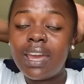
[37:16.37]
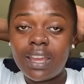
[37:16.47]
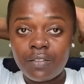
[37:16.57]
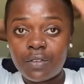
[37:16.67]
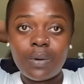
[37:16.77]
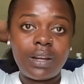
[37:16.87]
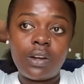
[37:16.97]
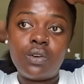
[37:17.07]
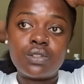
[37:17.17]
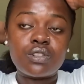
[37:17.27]

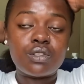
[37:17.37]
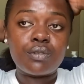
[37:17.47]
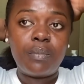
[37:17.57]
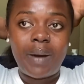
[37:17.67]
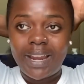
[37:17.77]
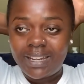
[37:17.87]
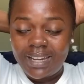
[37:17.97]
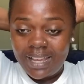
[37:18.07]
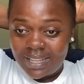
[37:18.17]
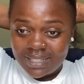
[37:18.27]
Everyone goes through bad
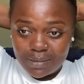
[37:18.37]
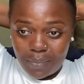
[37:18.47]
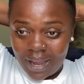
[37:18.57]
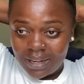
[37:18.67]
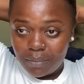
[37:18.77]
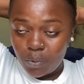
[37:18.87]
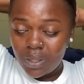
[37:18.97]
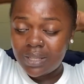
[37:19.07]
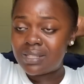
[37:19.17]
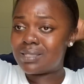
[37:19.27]
days, bad
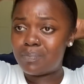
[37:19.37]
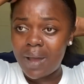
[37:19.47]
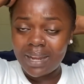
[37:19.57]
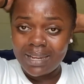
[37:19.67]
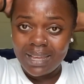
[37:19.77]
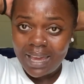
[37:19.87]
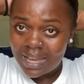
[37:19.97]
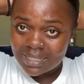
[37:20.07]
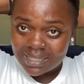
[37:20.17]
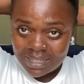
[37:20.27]
weeks, bad
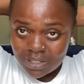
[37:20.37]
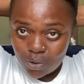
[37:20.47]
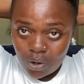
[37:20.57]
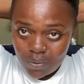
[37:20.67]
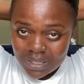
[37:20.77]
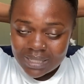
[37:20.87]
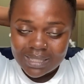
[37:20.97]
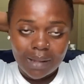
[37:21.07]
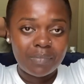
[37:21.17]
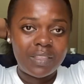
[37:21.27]
years. There's always
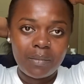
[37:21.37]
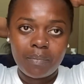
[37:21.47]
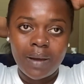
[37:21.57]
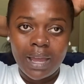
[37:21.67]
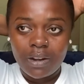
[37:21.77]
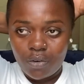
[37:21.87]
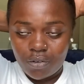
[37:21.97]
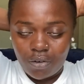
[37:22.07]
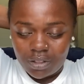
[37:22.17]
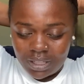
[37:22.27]
something bad or
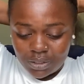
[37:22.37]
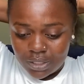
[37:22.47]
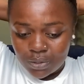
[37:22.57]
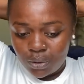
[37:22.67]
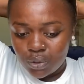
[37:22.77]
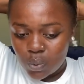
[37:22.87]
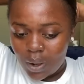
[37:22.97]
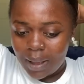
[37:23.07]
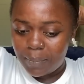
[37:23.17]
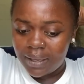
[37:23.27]
wrong that is going to
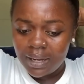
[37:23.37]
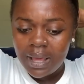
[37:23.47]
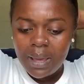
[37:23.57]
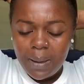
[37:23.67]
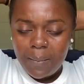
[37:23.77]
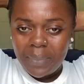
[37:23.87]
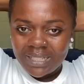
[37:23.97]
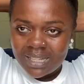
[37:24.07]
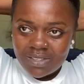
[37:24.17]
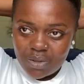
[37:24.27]
happen.
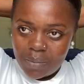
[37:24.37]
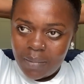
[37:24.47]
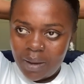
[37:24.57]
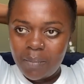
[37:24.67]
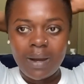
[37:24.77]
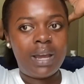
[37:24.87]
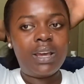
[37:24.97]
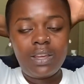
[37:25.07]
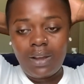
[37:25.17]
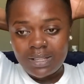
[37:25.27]
But just
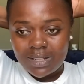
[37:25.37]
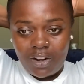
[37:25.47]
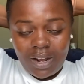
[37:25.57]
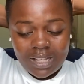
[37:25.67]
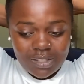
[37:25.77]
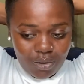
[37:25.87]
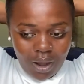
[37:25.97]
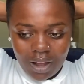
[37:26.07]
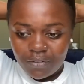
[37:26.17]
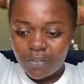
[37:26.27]
remember, as long as you
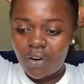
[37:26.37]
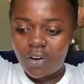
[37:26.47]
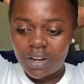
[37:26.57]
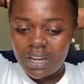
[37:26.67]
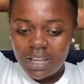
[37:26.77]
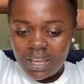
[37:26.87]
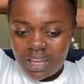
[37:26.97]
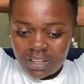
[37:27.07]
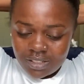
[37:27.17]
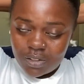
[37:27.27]
have God,
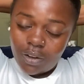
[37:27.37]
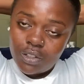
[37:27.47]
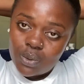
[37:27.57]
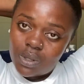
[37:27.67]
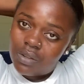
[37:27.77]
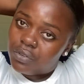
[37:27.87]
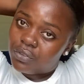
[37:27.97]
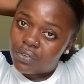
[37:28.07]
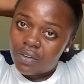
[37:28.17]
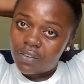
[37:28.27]
he's going to give you
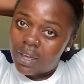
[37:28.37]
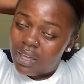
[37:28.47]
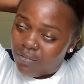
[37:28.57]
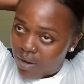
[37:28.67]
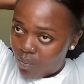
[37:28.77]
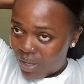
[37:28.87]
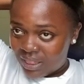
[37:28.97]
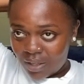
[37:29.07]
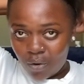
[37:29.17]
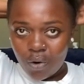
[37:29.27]
favor, even
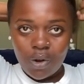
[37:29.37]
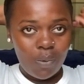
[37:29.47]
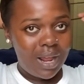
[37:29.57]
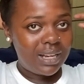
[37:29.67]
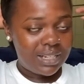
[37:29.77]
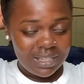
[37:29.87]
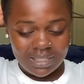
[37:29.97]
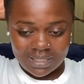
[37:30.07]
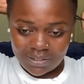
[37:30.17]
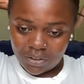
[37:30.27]
when the whole world
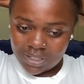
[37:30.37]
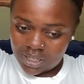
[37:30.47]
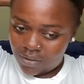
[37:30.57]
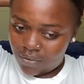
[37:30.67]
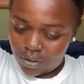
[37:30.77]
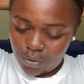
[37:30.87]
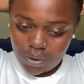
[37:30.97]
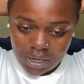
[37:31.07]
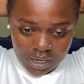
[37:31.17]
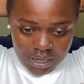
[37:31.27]
is not giving you
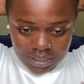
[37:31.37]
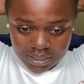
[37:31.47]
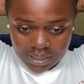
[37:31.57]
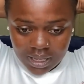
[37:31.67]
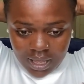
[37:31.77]
grace.